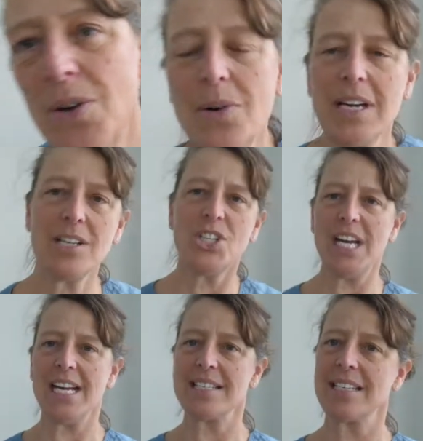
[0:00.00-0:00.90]
you get a
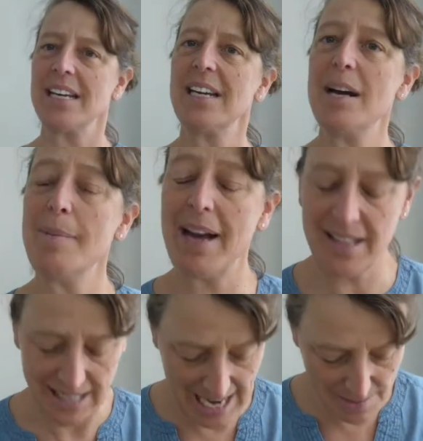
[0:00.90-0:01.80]
chance and can come by
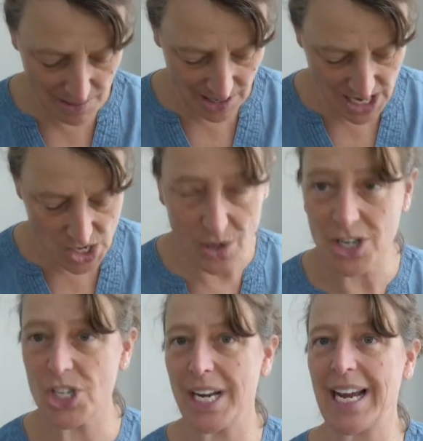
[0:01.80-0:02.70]
the library, you
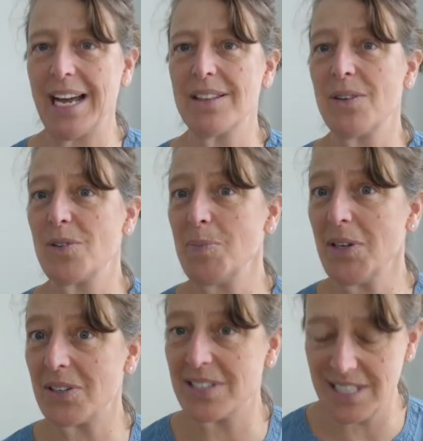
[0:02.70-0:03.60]
can check out those
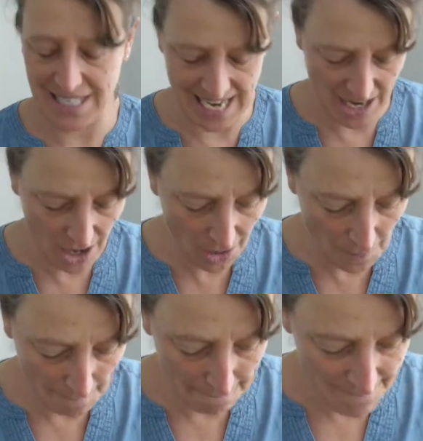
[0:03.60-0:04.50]
books to take
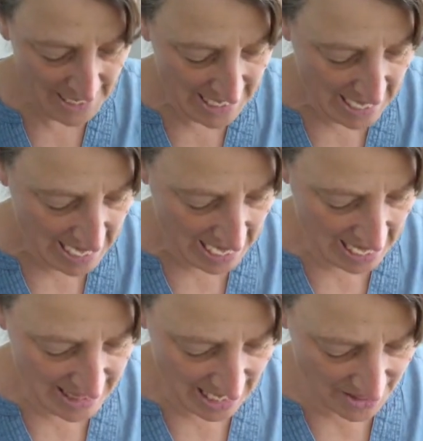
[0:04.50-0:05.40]
home.
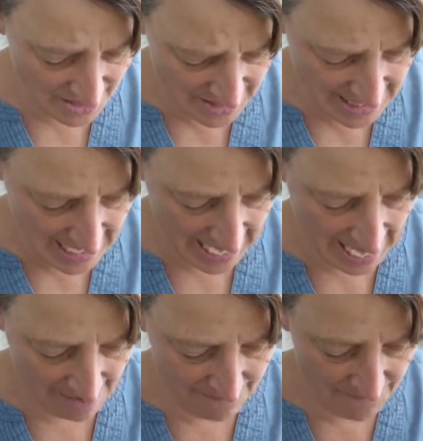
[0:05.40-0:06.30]
And the other thing that I
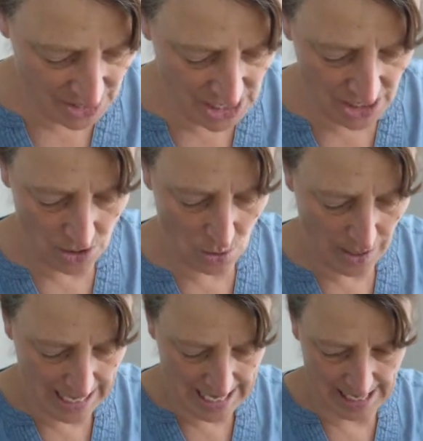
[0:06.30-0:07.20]
have for you
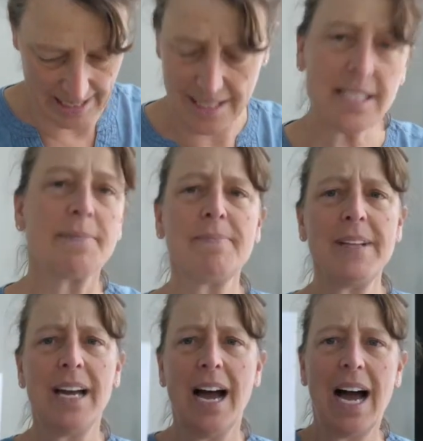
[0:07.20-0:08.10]
is
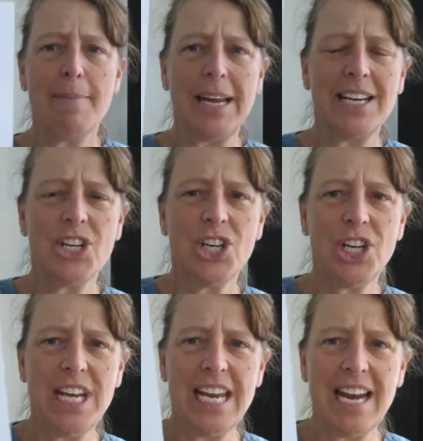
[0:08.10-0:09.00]
I made a
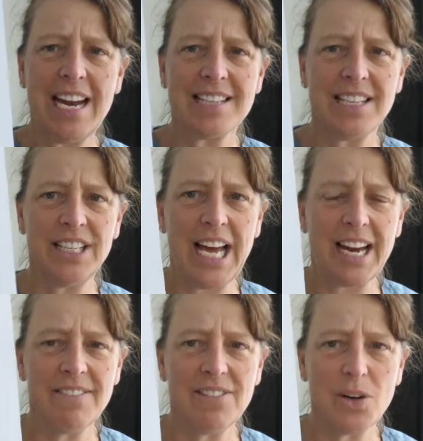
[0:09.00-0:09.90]
sheet, and it's a
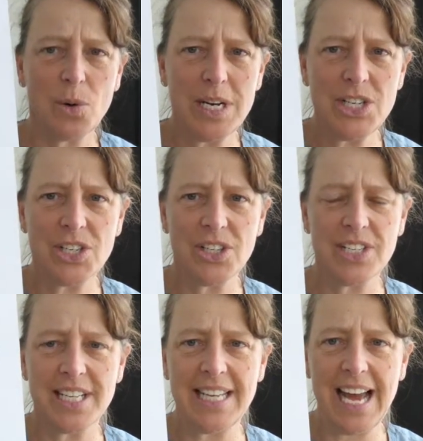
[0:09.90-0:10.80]
lot of the
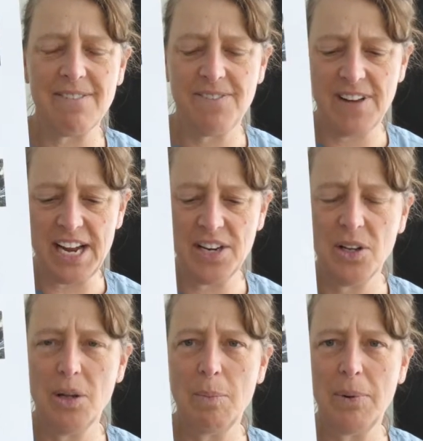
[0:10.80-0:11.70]
creatures in that
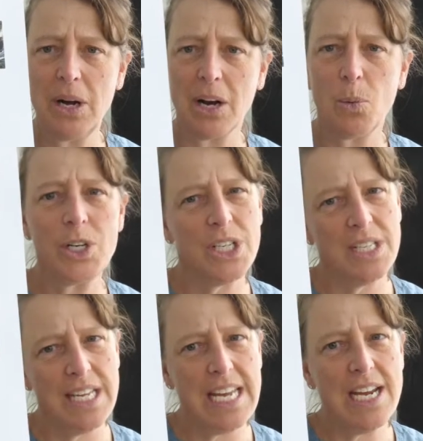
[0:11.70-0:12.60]
final book, which is
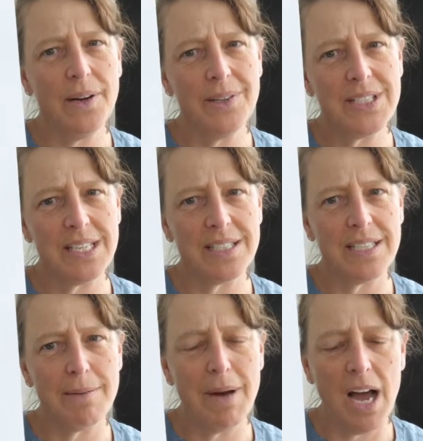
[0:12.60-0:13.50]
the
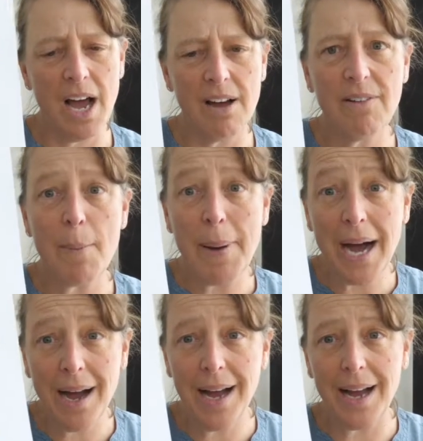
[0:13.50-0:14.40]
ecosystem of a
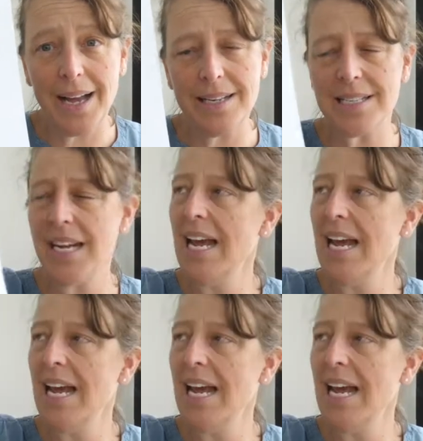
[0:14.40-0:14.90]
pond.